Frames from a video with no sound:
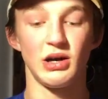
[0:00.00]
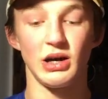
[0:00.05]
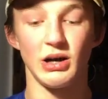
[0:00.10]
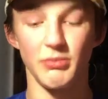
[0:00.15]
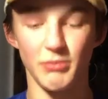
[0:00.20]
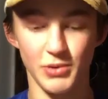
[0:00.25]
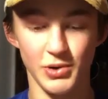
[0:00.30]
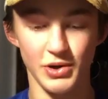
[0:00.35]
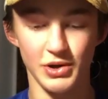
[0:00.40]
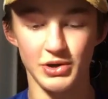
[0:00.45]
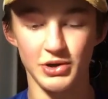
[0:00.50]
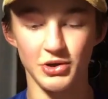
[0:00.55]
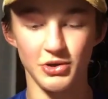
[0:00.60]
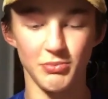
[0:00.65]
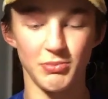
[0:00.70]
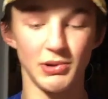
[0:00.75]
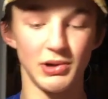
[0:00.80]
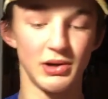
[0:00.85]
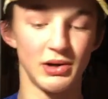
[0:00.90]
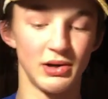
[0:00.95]
Amari
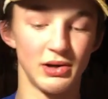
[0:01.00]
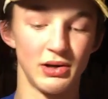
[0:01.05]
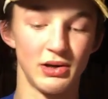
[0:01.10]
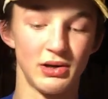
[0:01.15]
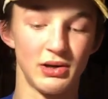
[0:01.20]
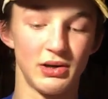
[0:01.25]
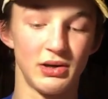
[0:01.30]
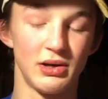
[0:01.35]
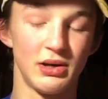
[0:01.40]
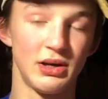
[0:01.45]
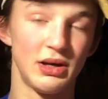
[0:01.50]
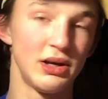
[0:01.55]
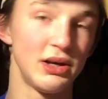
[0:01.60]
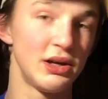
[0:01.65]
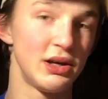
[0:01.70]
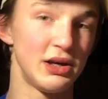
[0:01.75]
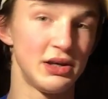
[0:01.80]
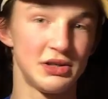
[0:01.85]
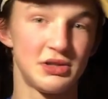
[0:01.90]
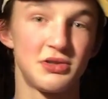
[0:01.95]
Cooper
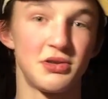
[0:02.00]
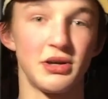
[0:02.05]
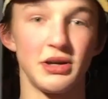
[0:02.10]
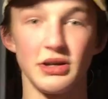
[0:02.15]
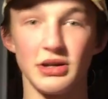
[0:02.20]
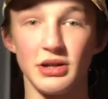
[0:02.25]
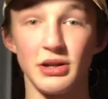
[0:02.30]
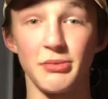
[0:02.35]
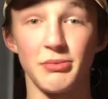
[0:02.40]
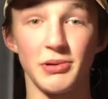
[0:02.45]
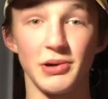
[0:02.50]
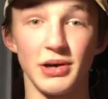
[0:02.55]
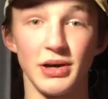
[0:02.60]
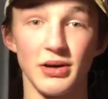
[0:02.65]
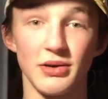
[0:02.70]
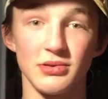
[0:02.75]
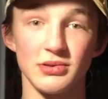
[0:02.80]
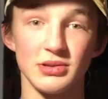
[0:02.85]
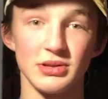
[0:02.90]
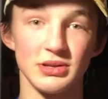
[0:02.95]
is traded to the
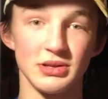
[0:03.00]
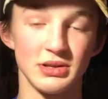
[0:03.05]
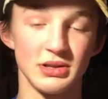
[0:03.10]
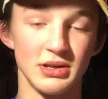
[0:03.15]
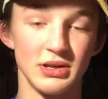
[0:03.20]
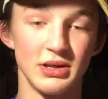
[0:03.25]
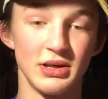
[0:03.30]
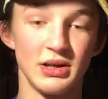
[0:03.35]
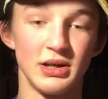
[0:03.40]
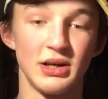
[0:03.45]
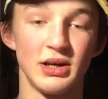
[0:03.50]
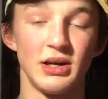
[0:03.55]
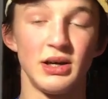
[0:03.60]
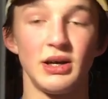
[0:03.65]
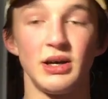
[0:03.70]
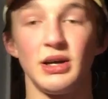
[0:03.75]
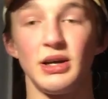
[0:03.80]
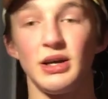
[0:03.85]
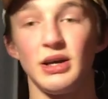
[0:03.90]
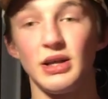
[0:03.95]
Browns.
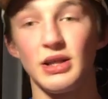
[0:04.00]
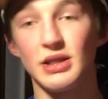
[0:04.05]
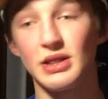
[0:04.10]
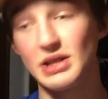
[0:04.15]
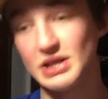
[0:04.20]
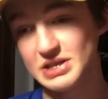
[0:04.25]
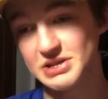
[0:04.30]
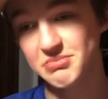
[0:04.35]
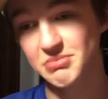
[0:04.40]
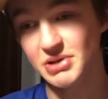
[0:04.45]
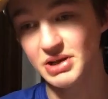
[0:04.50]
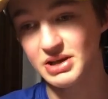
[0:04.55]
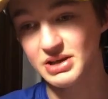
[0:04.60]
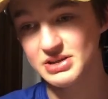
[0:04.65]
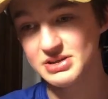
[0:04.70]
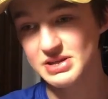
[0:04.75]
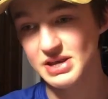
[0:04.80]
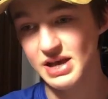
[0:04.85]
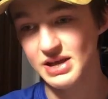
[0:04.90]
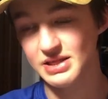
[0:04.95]
This
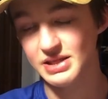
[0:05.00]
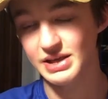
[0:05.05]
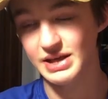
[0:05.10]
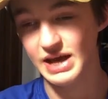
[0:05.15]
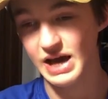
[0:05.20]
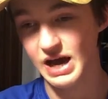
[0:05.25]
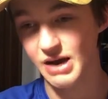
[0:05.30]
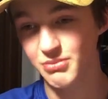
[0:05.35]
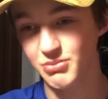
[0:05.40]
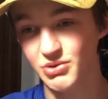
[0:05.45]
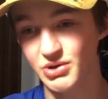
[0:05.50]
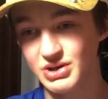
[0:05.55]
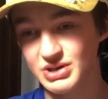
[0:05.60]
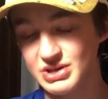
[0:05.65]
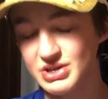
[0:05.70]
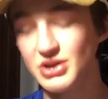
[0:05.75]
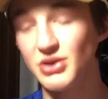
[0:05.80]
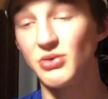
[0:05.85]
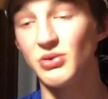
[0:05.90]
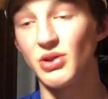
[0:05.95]
means that the Cowboys
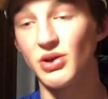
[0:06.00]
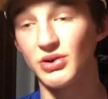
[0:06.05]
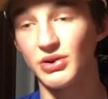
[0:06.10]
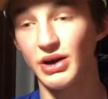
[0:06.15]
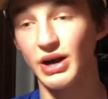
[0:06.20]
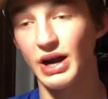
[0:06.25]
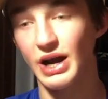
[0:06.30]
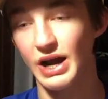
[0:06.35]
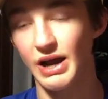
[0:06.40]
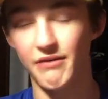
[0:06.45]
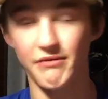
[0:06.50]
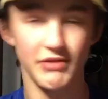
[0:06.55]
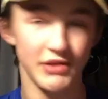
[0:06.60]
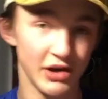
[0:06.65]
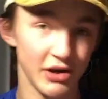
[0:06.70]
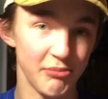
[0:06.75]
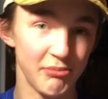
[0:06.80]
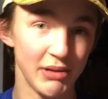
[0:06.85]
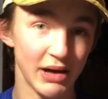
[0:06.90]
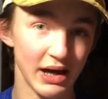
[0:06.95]
no longer have
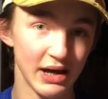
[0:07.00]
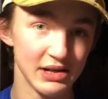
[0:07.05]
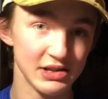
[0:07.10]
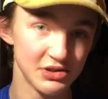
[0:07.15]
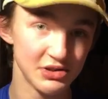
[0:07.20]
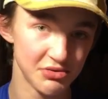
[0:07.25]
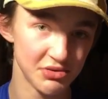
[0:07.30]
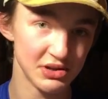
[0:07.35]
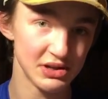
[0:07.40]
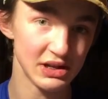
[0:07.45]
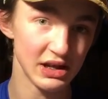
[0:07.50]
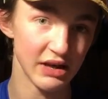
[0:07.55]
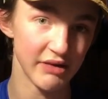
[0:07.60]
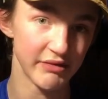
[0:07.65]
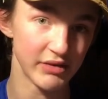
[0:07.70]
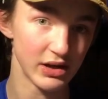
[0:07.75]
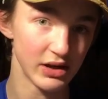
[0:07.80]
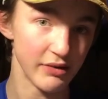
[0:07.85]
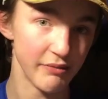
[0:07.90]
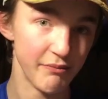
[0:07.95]
their best
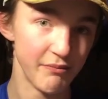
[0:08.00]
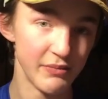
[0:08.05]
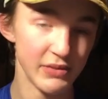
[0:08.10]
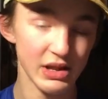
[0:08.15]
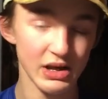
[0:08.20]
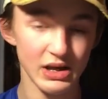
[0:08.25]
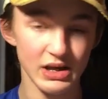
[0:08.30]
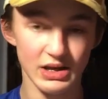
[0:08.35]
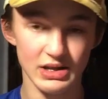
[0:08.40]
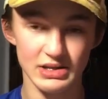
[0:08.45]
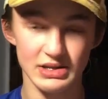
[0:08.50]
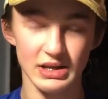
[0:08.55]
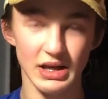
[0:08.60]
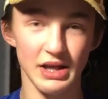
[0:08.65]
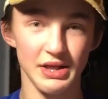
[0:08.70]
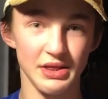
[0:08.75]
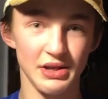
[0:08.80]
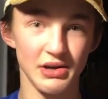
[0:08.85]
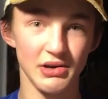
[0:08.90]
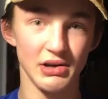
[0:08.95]
receiver.
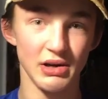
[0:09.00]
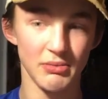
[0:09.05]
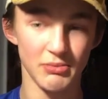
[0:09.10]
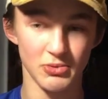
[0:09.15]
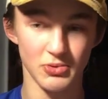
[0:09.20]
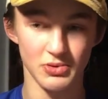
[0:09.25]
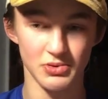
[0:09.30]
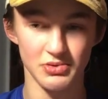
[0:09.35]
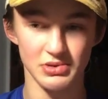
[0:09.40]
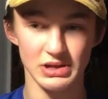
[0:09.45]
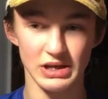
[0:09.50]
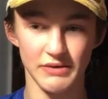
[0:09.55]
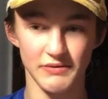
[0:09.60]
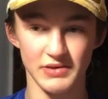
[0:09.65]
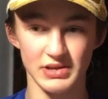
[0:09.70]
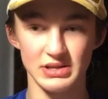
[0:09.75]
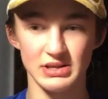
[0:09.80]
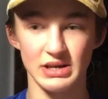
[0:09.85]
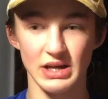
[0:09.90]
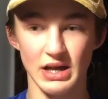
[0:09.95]
Instead, their number one receiver
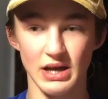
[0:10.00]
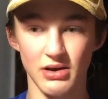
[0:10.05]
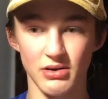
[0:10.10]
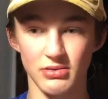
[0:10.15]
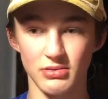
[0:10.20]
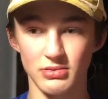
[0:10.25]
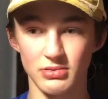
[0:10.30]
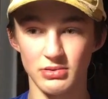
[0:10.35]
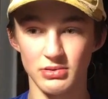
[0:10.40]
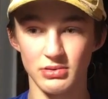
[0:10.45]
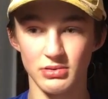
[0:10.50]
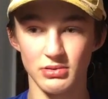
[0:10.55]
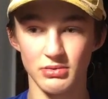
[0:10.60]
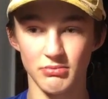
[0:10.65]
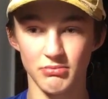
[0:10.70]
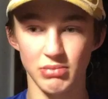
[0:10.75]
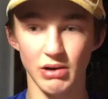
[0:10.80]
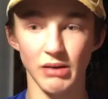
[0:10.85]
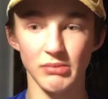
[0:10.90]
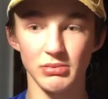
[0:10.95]
is now
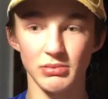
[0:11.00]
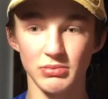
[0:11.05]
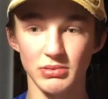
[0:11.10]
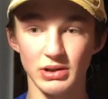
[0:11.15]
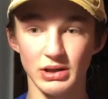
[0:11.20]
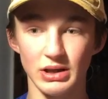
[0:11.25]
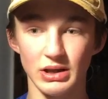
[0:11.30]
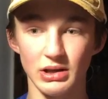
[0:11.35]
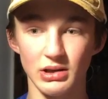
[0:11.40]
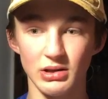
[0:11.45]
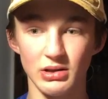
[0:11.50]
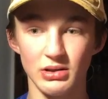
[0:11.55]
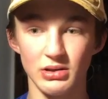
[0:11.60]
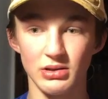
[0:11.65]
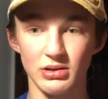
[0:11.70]
probably...